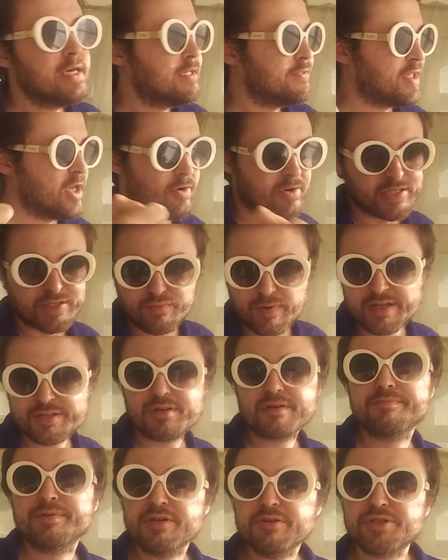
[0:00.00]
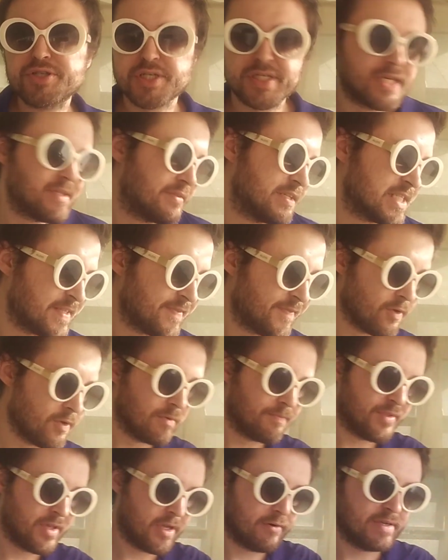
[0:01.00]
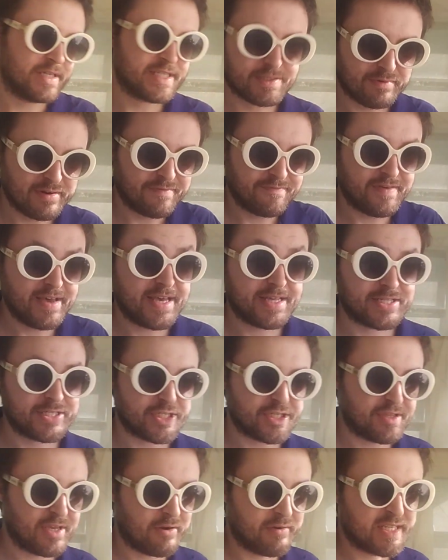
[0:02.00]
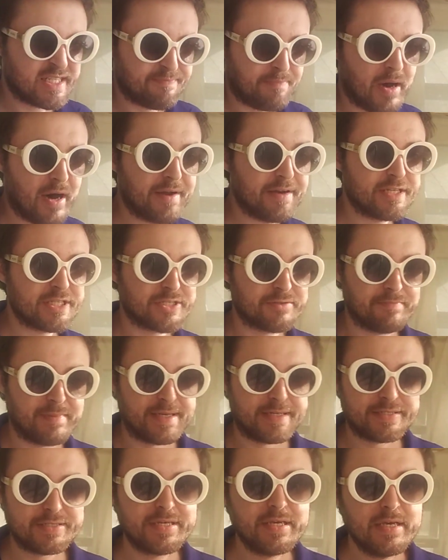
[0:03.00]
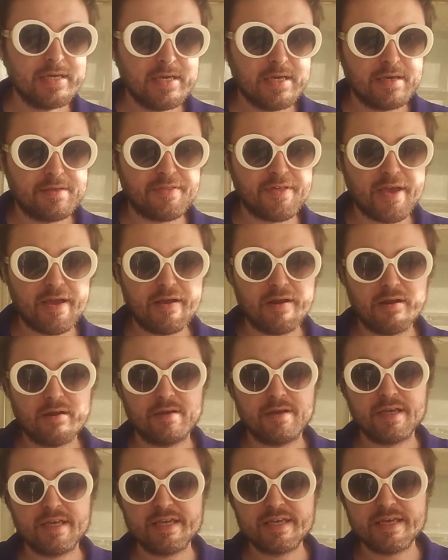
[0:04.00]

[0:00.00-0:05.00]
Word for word: There is retribution in this film, there is revenge, there is punishment, there...